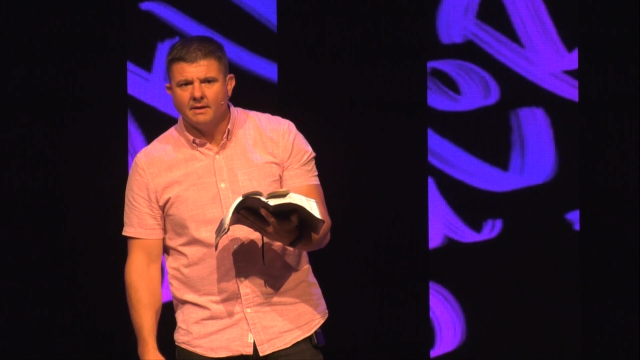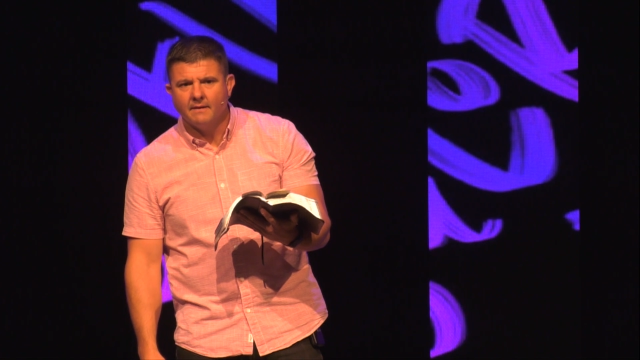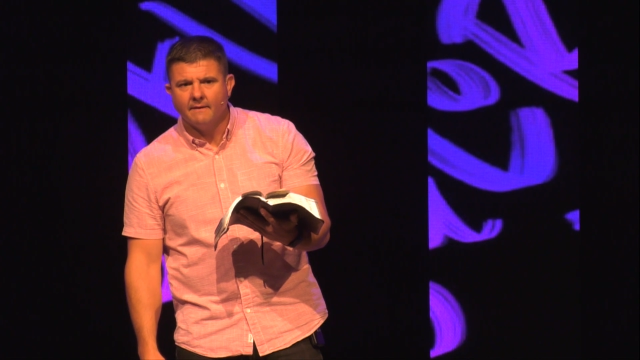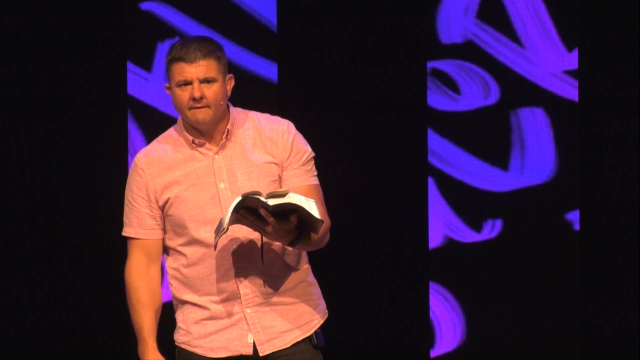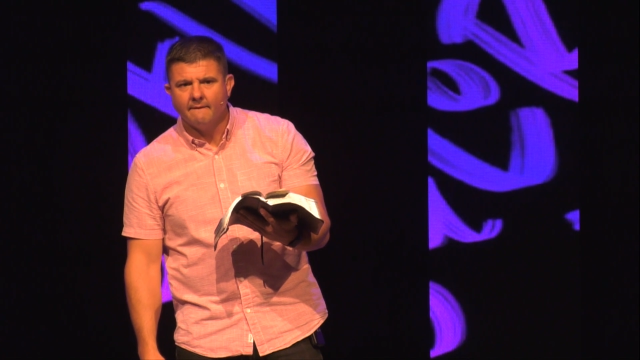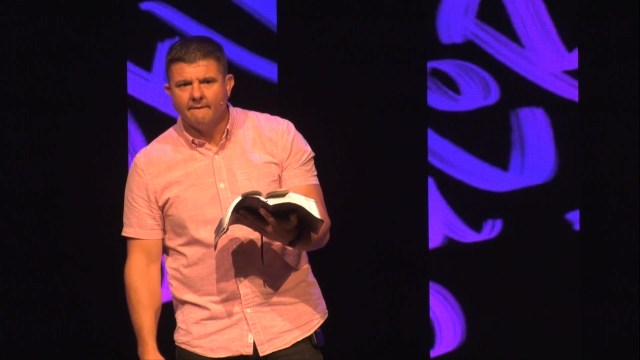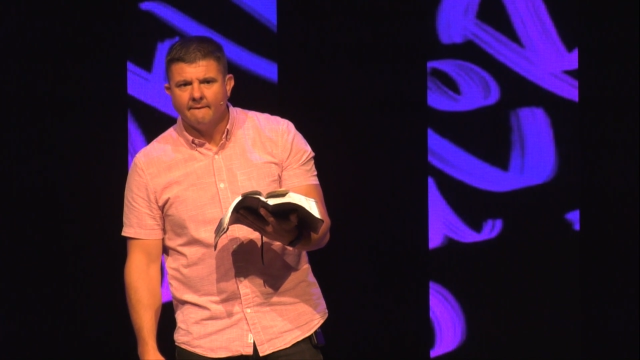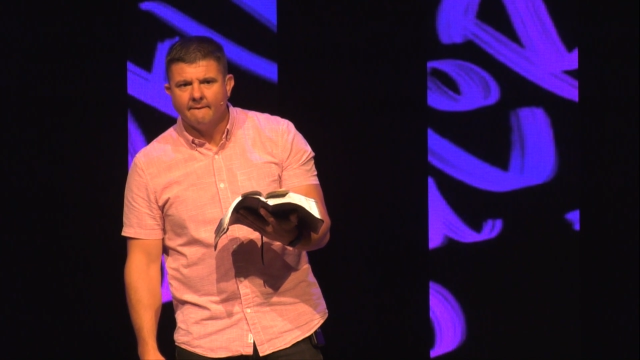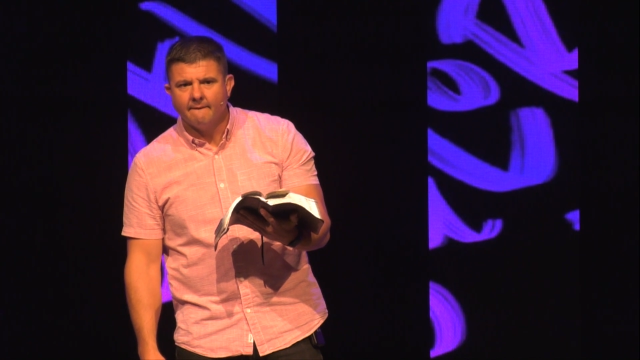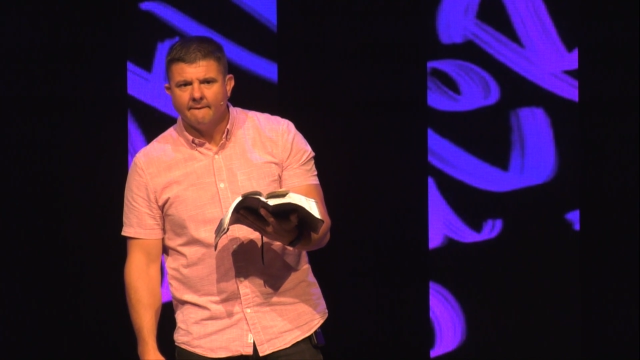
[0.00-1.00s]

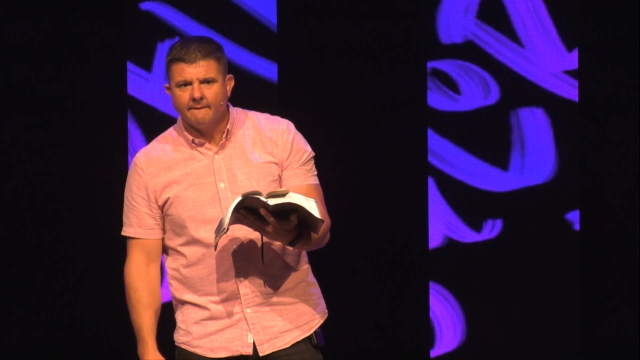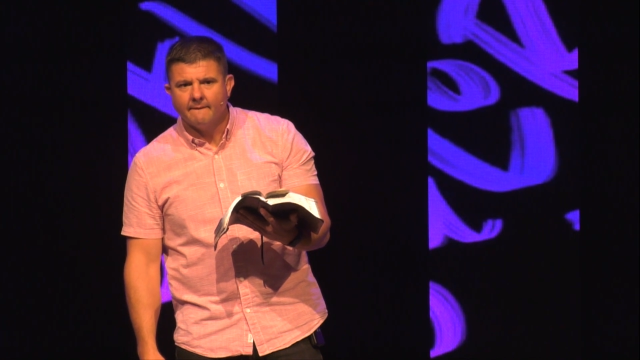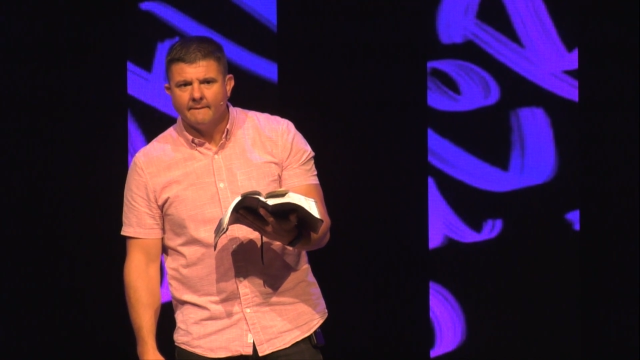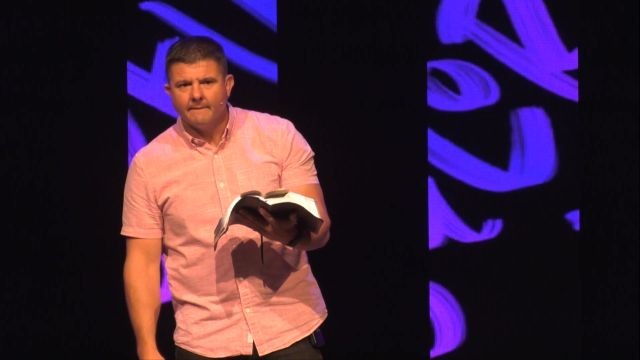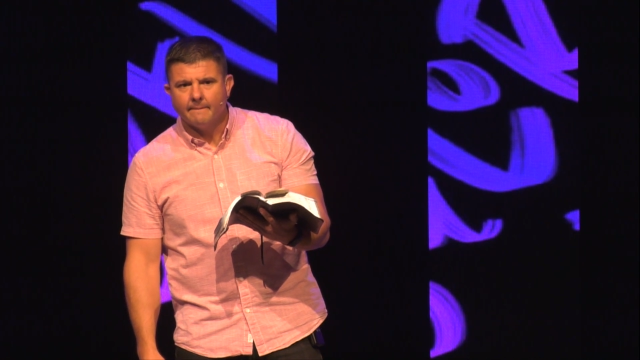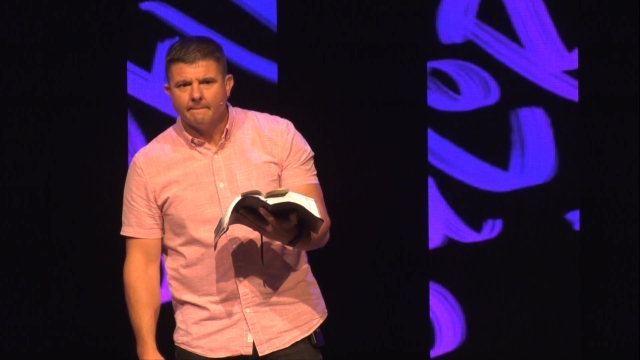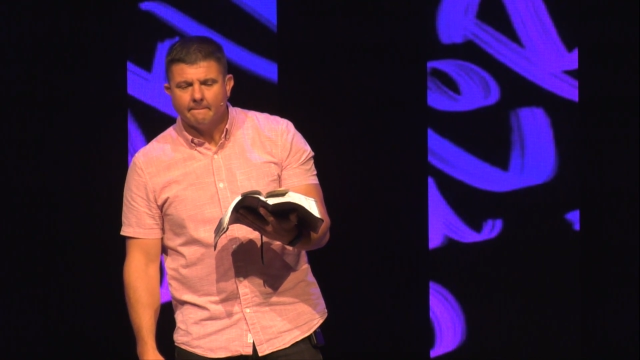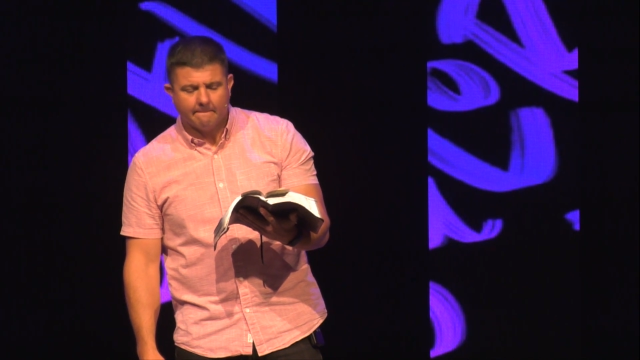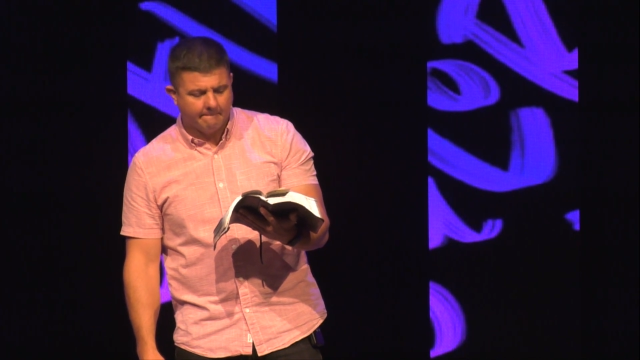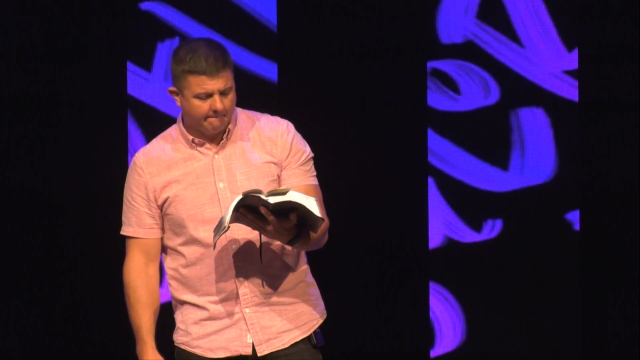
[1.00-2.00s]

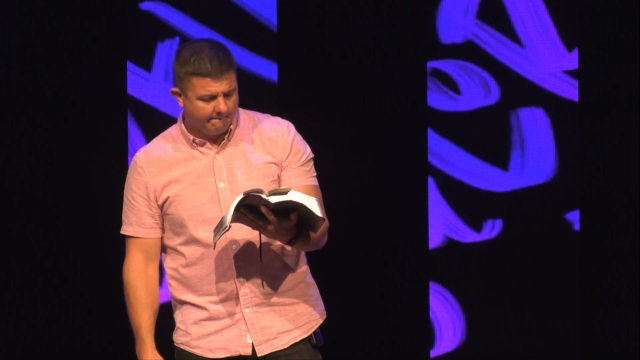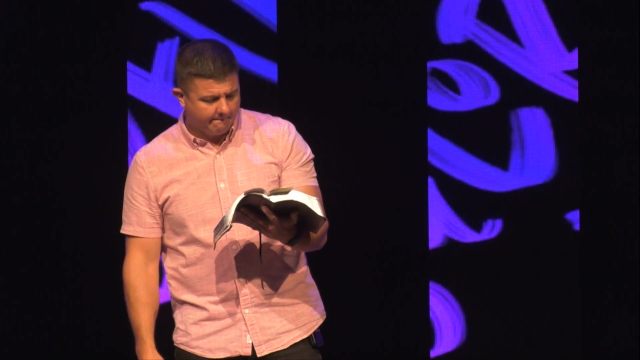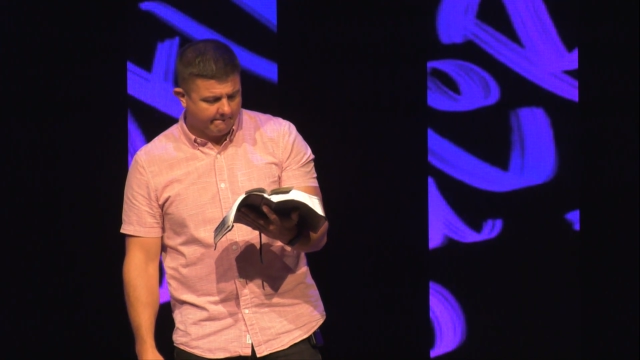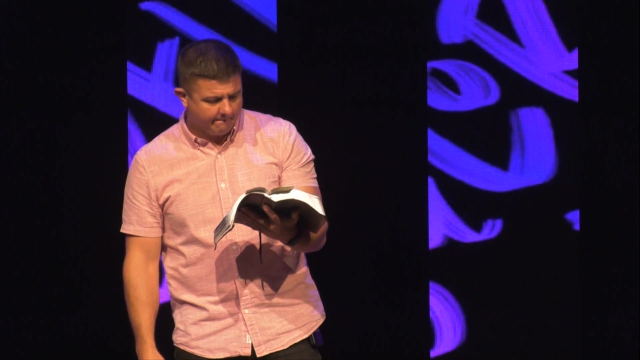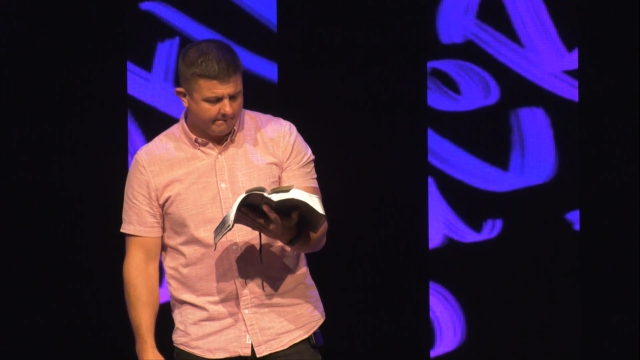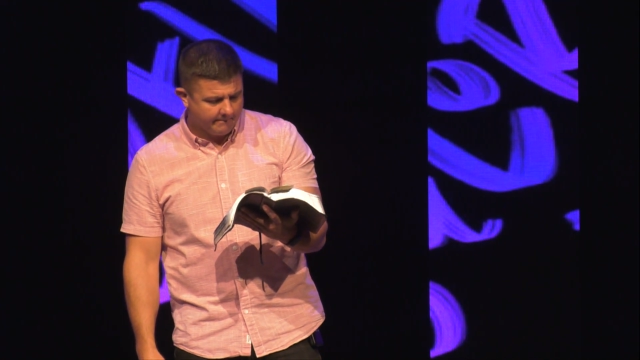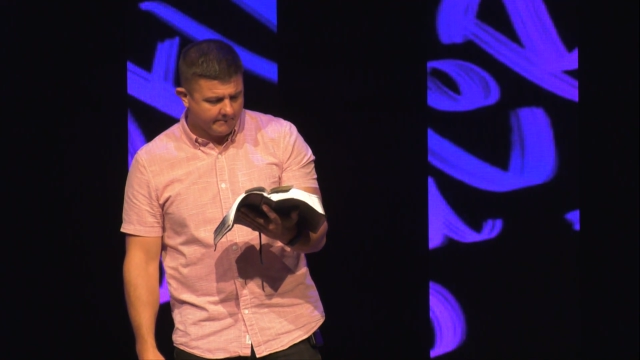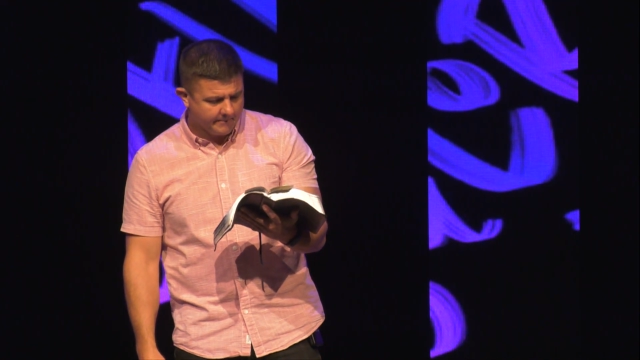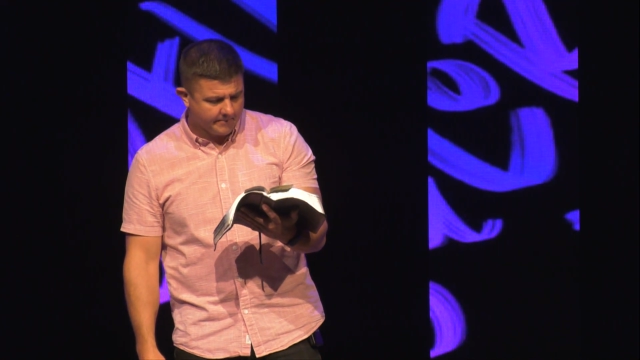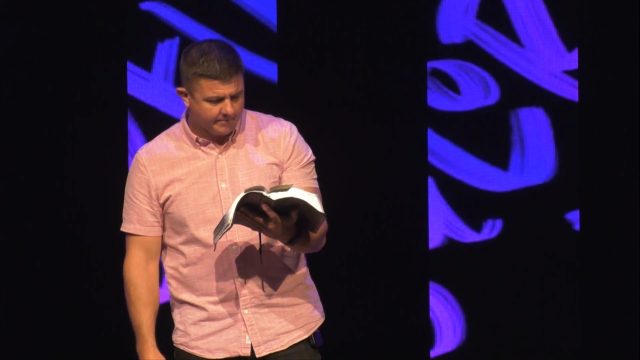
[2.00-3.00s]

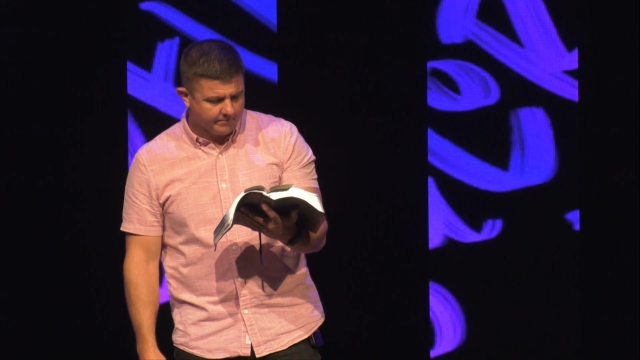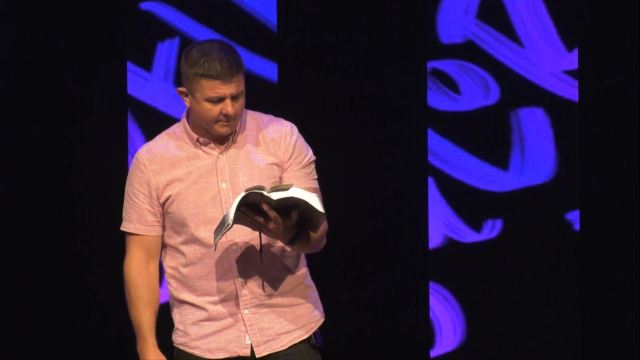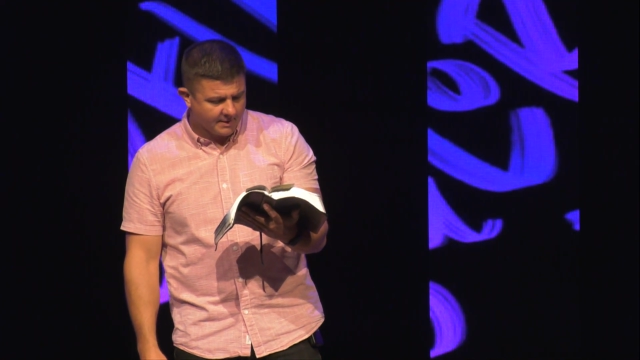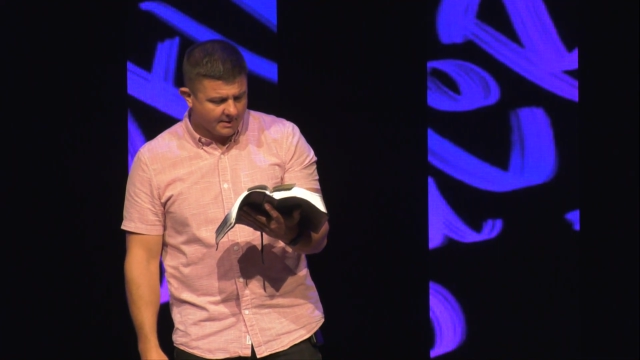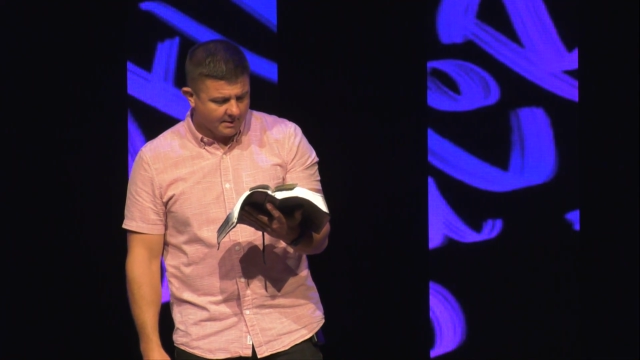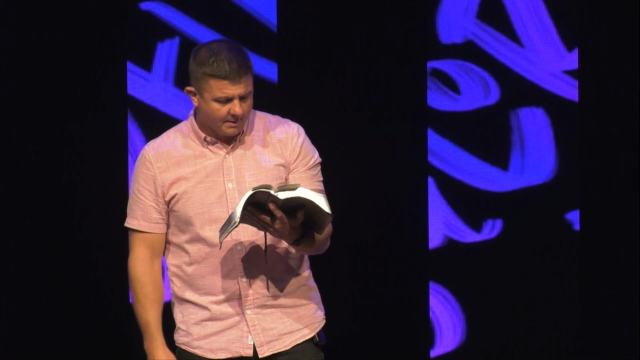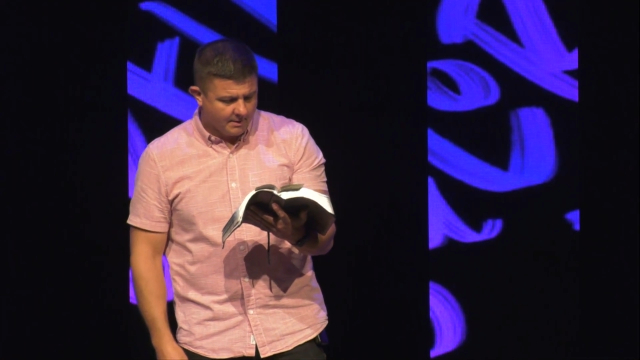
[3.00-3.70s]
[no speech]